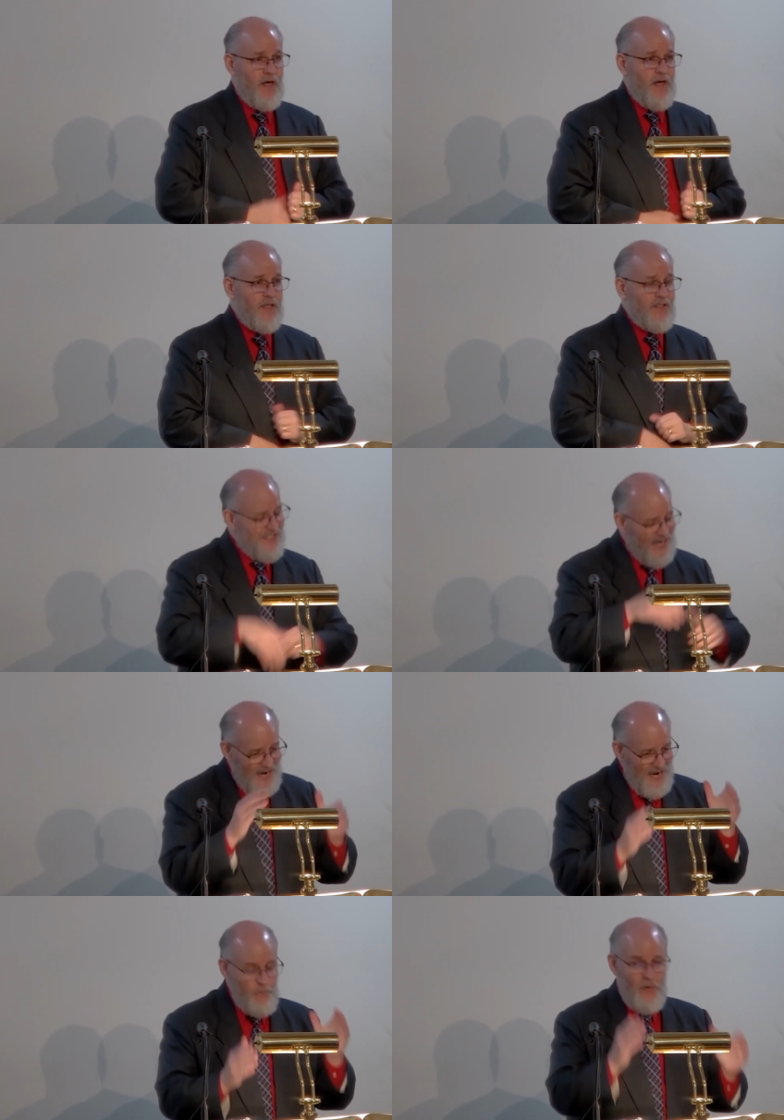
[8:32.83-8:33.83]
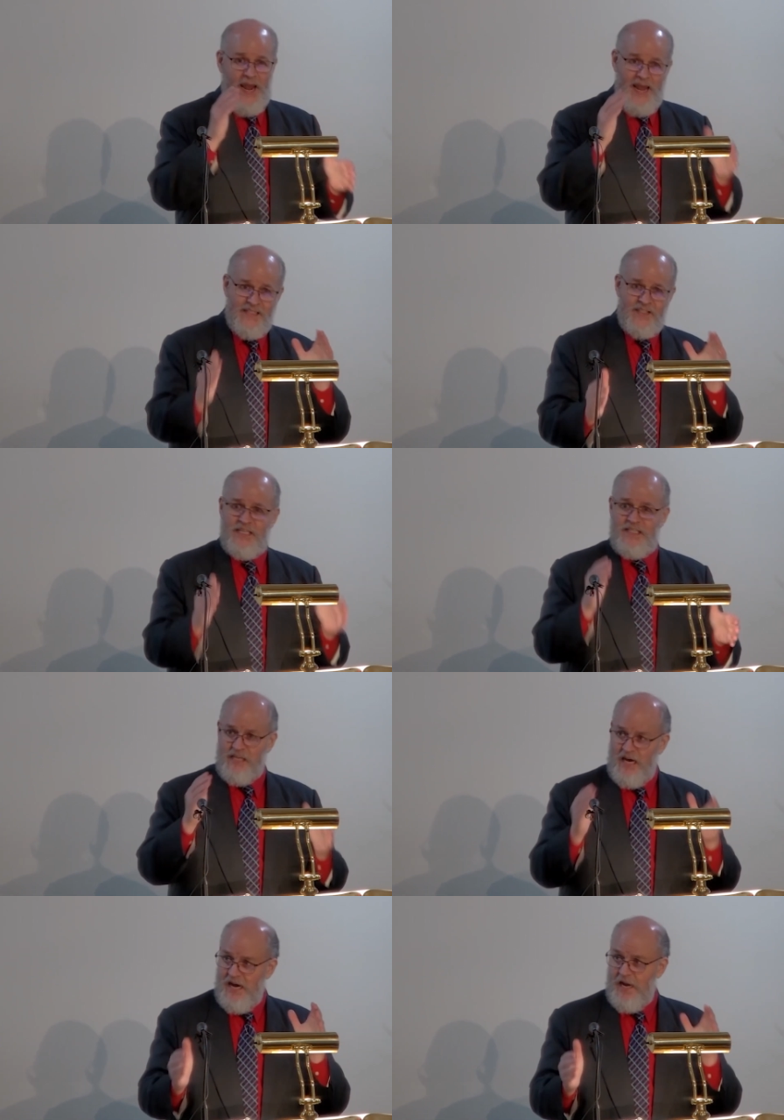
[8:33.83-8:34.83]
uh, type,
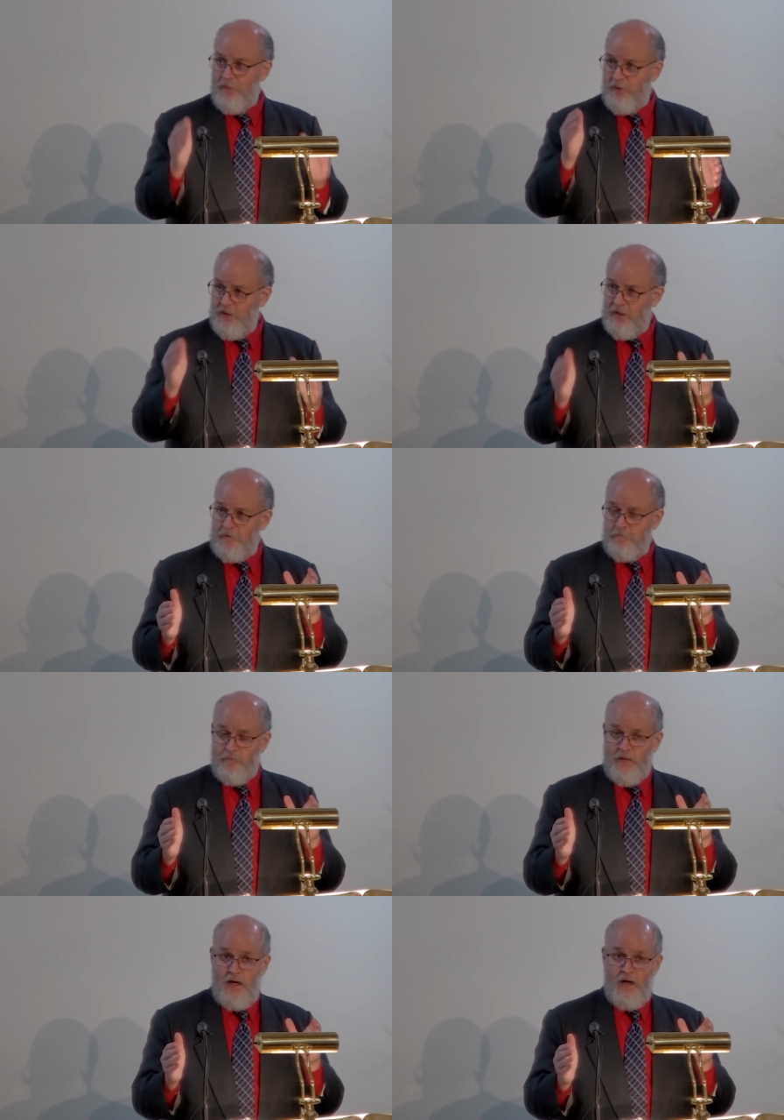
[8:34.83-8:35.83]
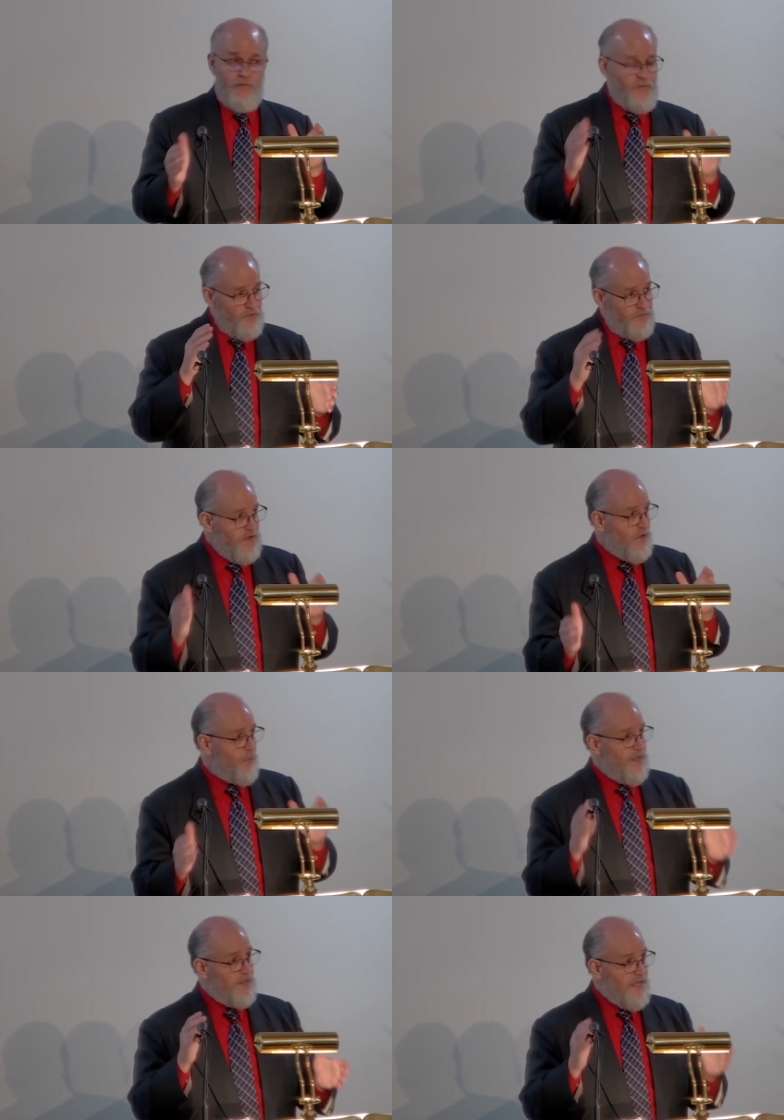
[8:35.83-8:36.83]
antitype uh,
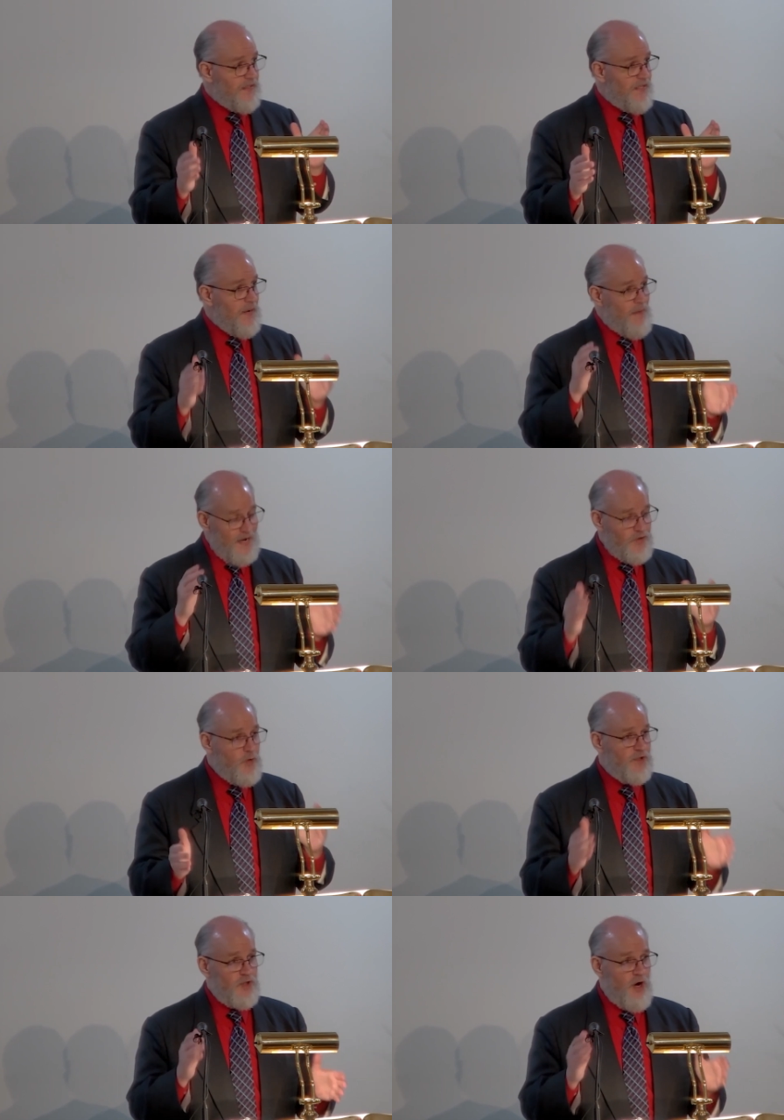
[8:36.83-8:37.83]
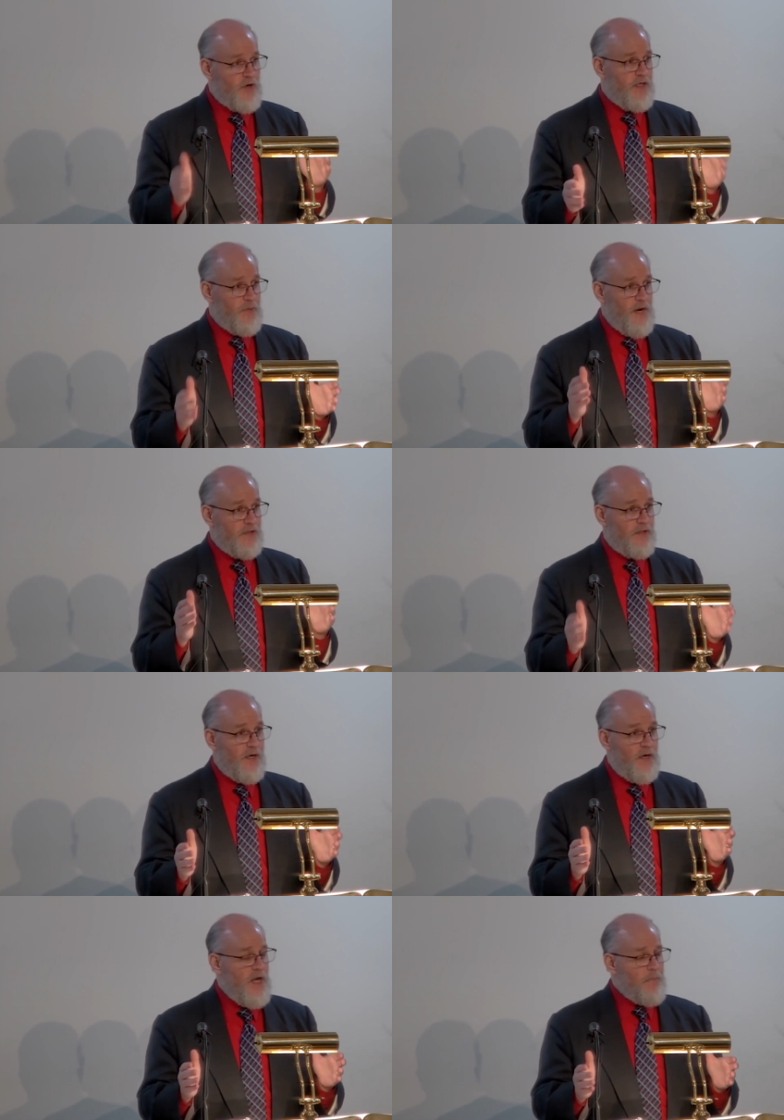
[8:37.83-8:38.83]
fulfillment that, that Matthew is talking about
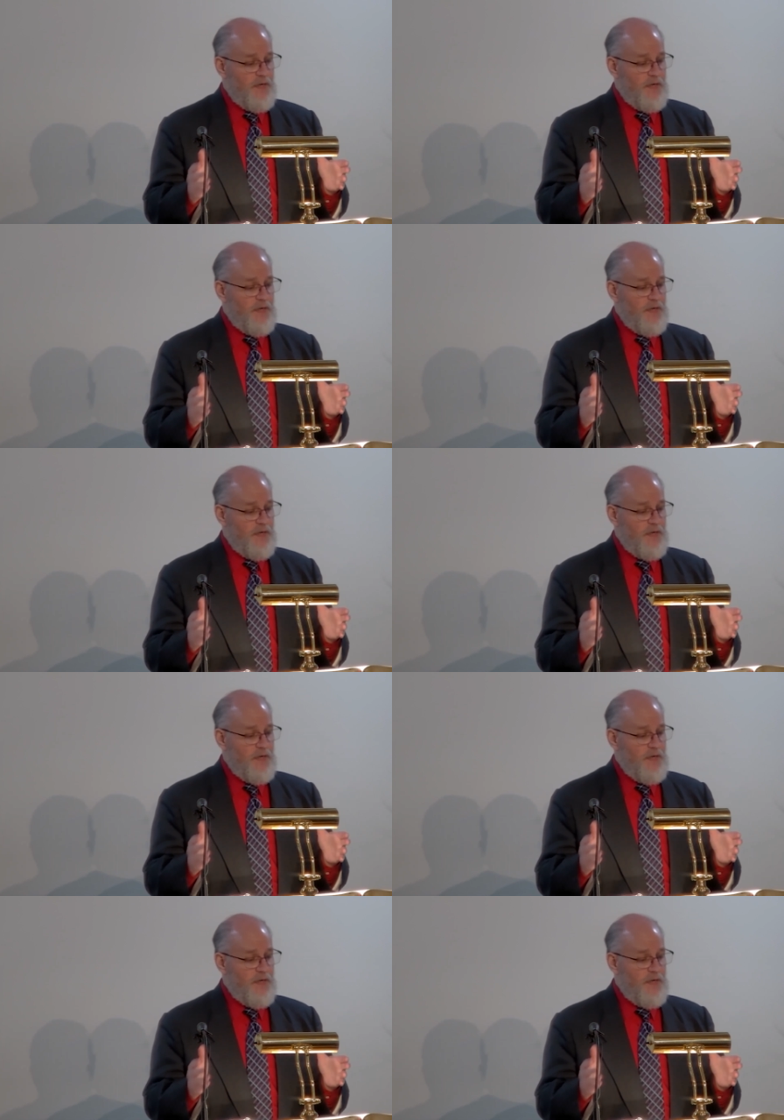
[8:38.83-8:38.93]
there.